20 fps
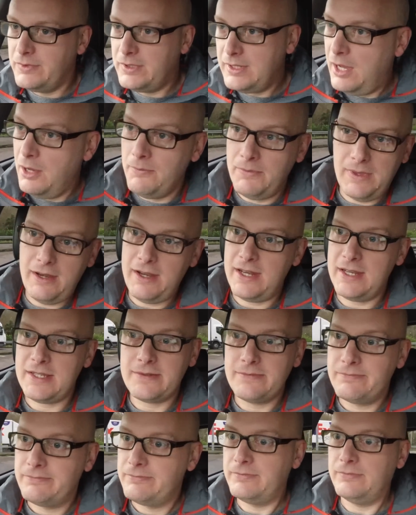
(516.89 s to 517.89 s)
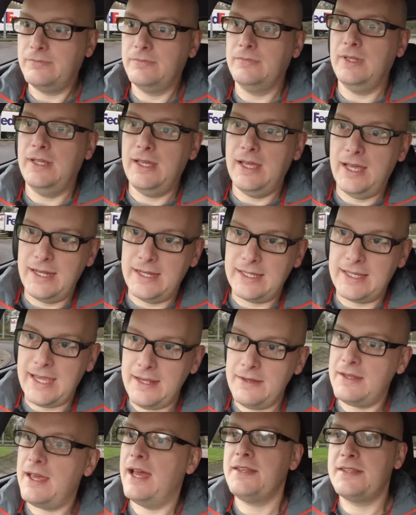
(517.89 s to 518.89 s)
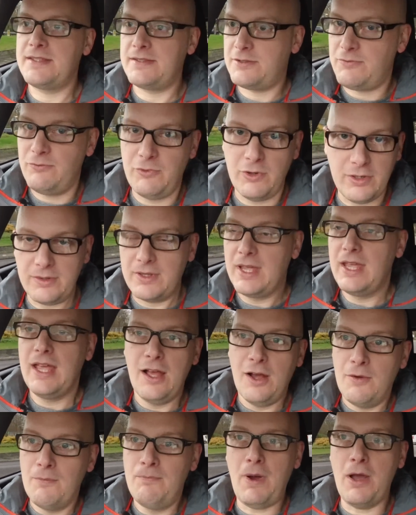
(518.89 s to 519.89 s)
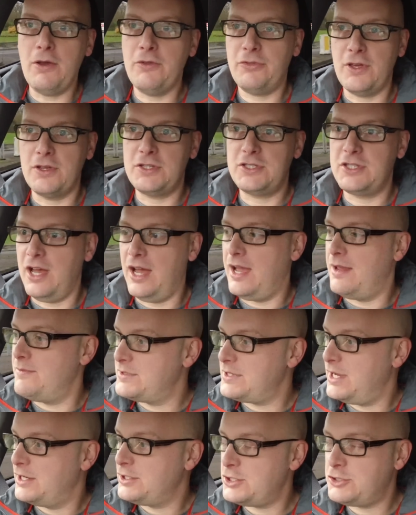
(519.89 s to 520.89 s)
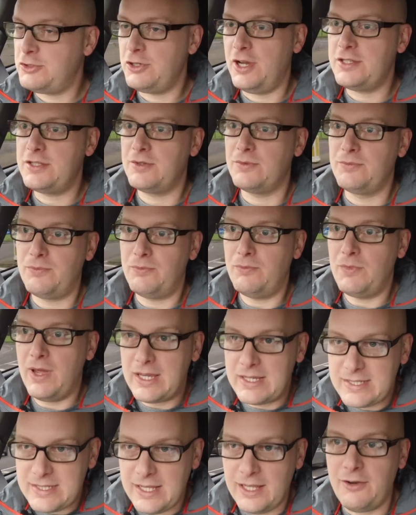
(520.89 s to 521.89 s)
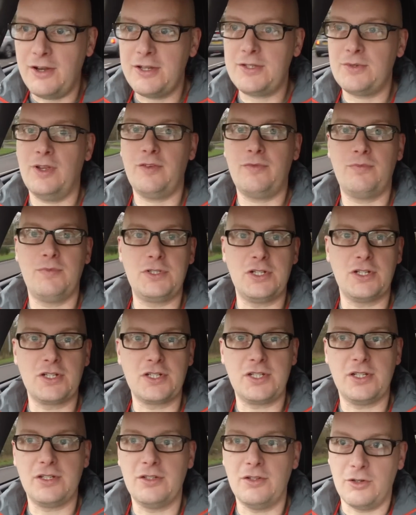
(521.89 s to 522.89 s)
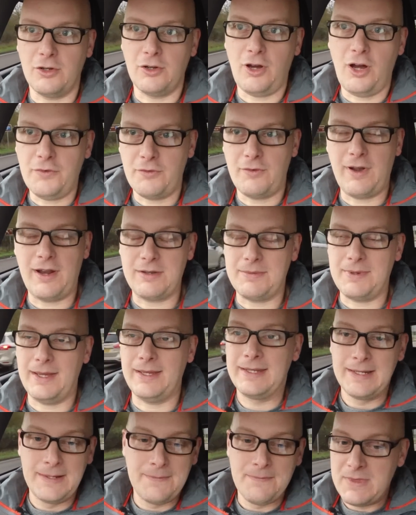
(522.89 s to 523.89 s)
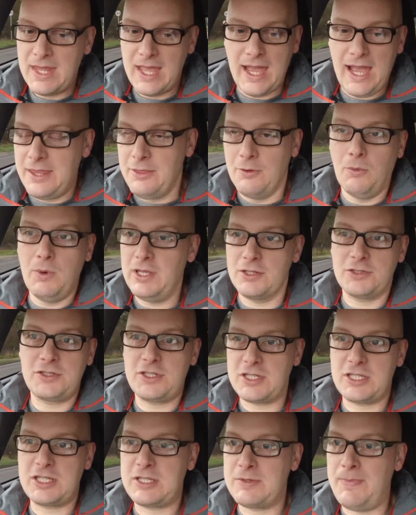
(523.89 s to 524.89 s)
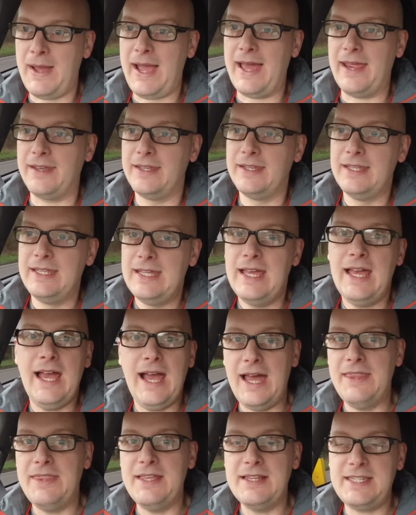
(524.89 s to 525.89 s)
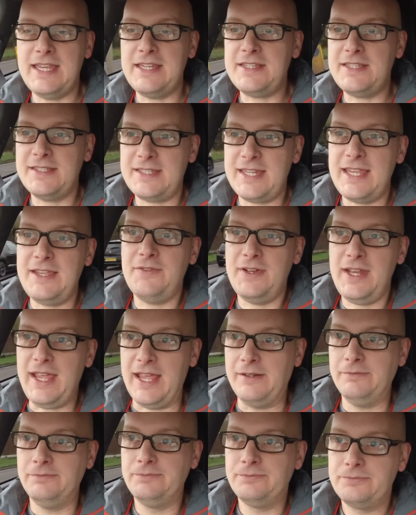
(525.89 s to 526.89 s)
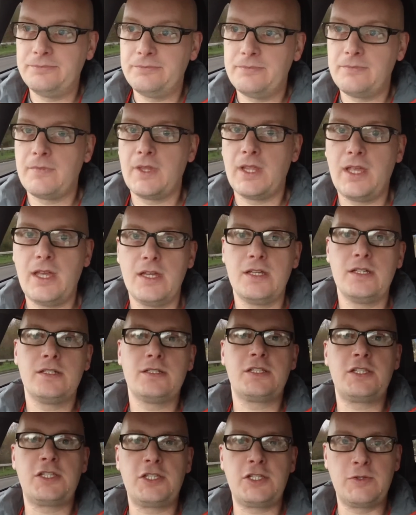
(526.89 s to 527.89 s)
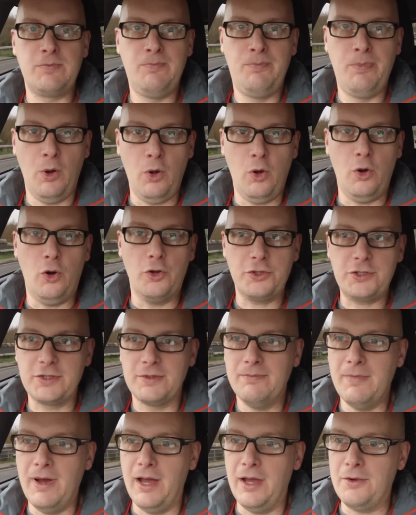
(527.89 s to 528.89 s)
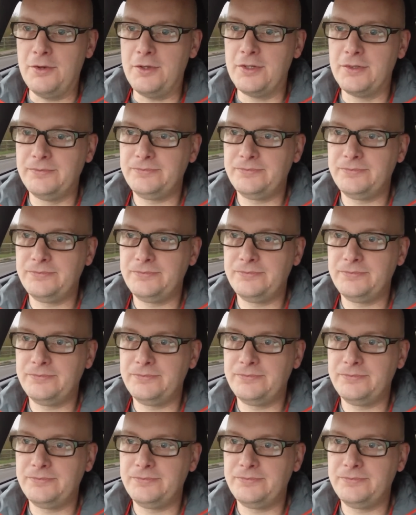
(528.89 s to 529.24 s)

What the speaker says: Oh, there it is. And again, and both those times I just tried to accelerate away from a junction or off a roundabout and the wheels just span. And this isn't even in sport mode.